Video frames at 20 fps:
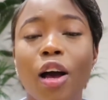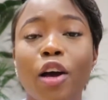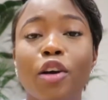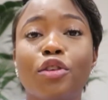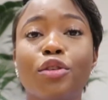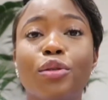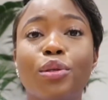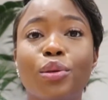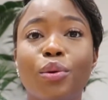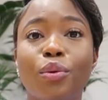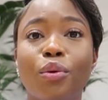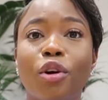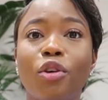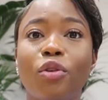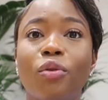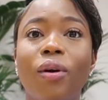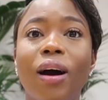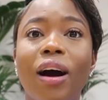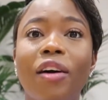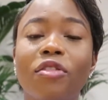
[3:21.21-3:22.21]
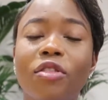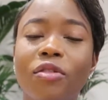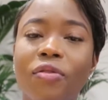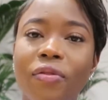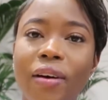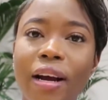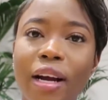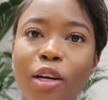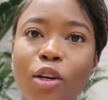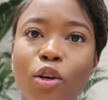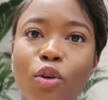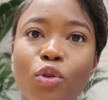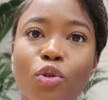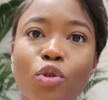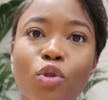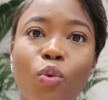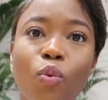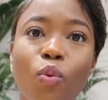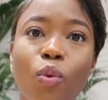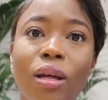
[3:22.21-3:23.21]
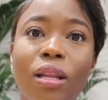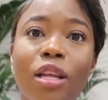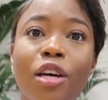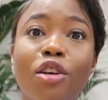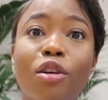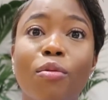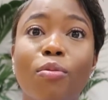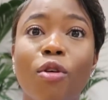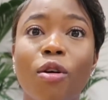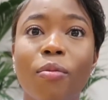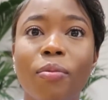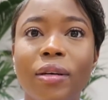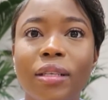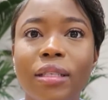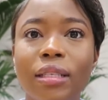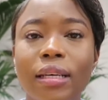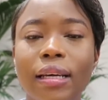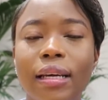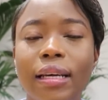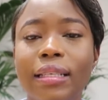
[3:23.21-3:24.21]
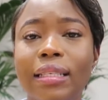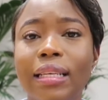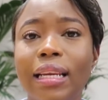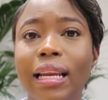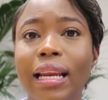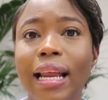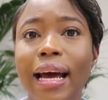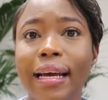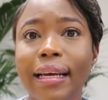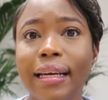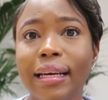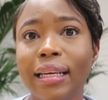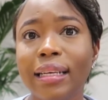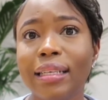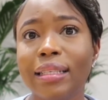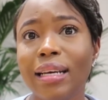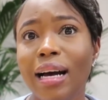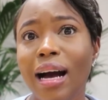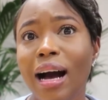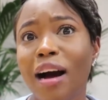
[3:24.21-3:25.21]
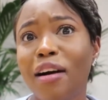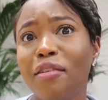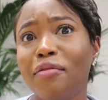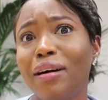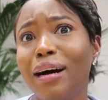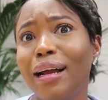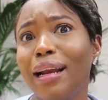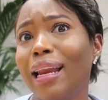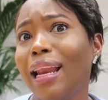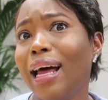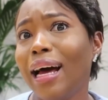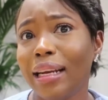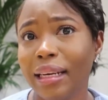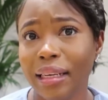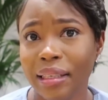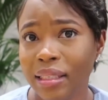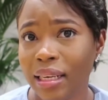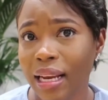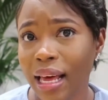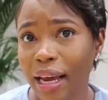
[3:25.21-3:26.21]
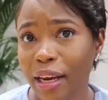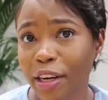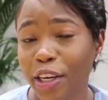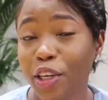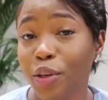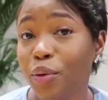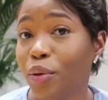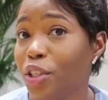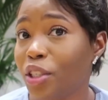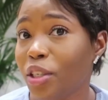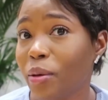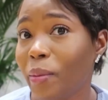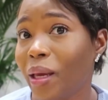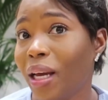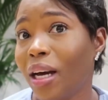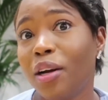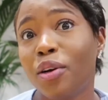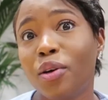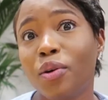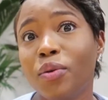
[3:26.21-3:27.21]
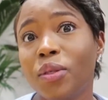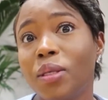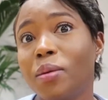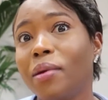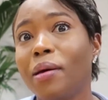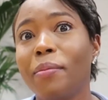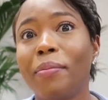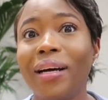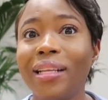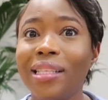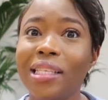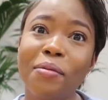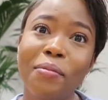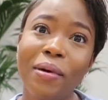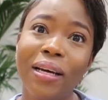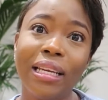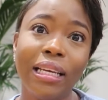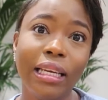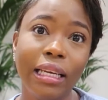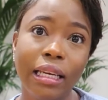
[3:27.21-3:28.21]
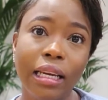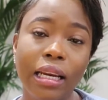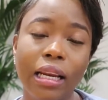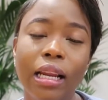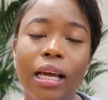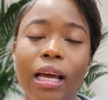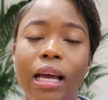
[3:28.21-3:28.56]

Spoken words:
So you have to find out whether your property is likely to have a landslide. You know, in Jamaica, the house on the top of the hill.